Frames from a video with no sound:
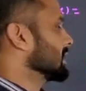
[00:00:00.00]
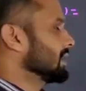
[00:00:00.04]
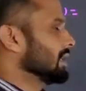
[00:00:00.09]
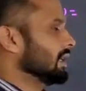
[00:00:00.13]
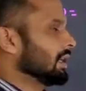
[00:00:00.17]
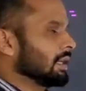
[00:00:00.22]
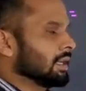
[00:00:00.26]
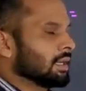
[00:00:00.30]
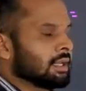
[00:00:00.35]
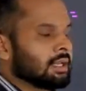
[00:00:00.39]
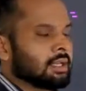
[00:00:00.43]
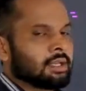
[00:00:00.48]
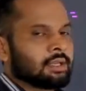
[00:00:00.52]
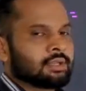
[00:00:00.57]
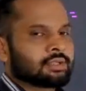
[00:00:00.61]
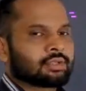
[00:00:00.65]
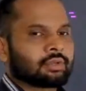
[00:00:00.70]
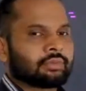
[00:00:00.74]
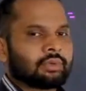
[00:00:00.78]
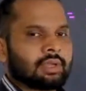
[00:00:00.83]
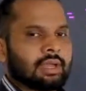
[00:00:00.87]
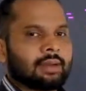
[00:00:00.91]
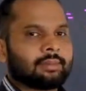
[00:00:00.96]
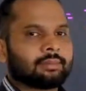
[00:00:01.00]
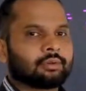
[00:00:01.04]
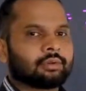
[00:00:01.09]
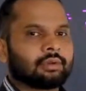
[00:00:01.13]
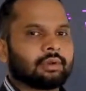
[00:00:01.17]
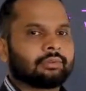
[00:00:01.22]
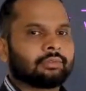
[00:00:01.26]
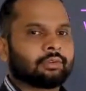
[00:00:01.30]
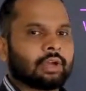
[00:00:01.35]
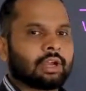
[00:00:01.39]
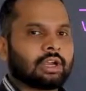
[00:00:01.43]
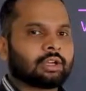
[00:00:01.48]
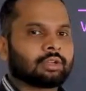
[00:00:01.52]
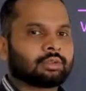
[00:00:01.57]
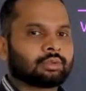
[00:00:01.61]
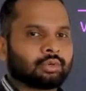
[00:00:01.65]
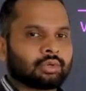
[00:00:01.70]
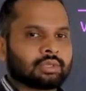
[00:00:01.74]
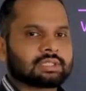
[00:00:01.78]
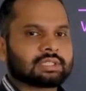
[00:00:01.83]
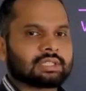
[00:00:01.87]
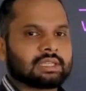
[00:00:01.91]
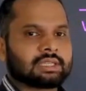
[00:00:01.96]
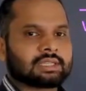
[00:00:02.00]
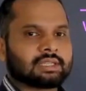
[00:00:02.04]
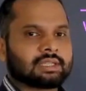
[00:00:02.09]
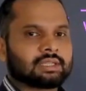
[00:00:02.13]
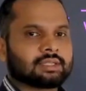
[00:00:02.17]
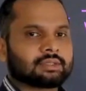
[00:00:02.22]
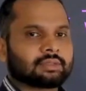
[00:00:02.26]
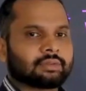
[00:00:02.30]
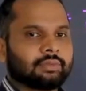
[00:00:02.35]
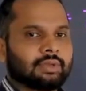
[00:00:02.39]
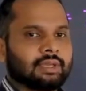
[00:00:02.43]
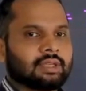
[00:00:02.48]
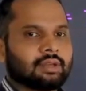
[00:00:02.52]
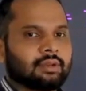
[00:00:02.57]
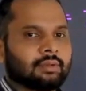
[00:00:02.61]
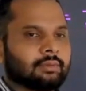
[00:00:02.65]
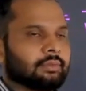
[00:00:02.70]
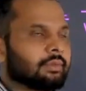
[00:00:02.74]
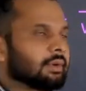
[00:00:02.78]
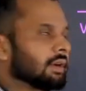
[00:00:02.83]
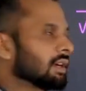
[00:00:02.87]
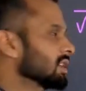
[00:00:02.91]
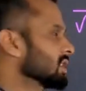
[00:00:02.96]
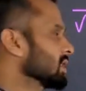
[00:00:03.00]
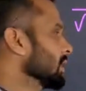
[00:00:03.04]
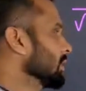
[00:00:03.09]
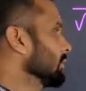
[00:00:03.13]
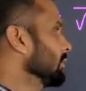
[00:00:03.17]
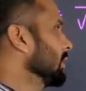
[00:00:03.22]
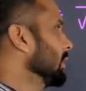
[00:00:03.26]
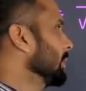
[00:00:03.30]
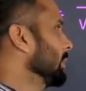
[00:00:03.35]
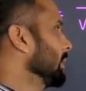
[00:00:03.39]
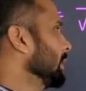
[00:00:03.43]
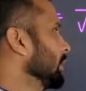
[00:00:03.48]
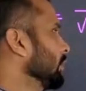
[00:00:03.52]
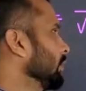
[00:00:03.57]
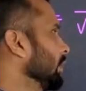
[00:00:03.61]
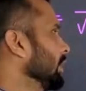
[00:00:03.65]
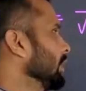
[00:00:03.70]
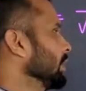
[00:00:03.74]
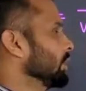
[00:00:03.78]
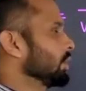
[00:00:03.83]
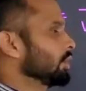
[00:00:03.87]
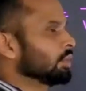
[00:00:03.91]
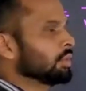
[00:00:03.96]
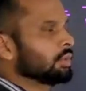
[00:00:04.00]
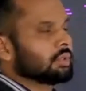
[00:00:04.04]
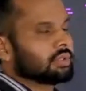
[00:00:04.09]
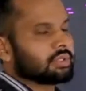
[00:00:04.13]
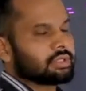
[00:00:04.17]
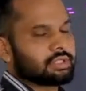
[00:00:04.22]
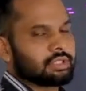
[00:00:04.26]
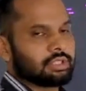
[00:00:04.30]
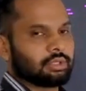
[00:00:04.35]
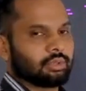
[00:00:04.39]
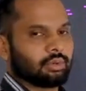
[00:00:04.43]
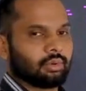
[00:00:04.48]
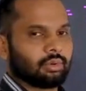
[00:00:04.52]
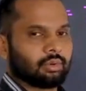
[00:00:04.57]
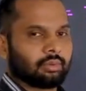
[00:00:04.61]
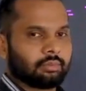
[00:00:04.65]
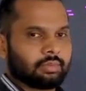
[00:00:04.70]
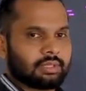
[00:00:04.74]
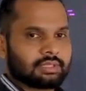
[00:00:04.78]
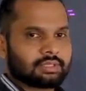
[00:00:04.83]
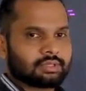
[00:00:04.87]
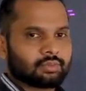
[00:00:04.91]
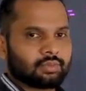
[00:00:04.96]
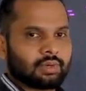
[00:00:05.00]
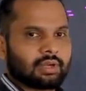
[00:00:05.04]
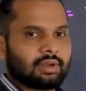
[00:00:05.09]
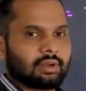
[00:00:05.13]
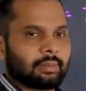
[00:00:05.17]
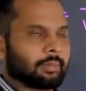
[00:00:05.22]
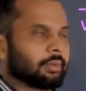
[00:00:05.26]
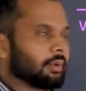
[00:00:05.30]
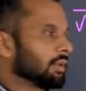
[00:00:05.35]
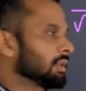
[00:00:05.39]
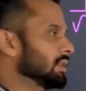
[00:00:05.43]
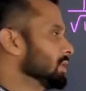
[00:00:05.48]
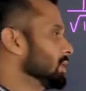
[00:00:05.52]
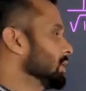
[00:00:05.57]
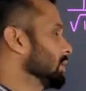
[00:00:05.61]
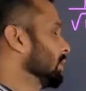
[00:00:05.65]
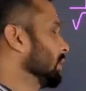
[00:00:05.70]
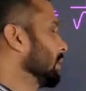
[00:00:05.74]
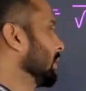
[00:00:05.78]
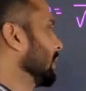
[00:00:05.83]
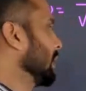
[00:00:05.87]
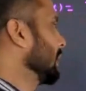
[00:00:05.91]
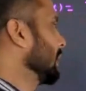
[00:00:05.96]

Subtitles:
is there, so we have to avoid those cases where function will be going to 0, means 1 upon 0.